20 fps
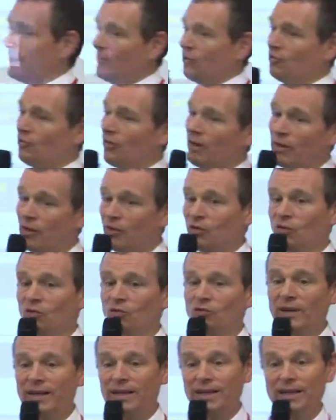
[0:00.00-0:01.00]
is a drug that's
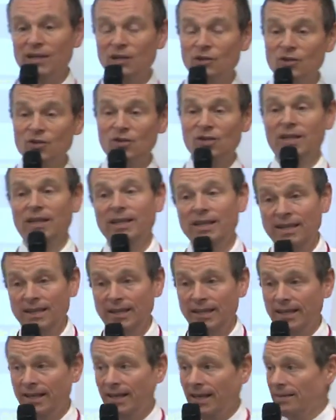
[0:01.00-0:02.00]
already used in
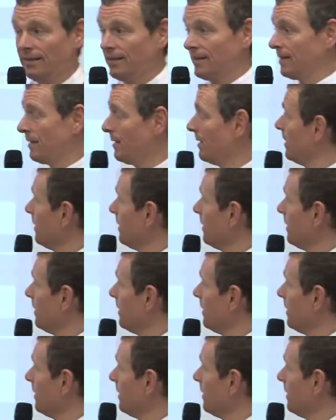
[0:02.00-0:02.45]
kidney cancer.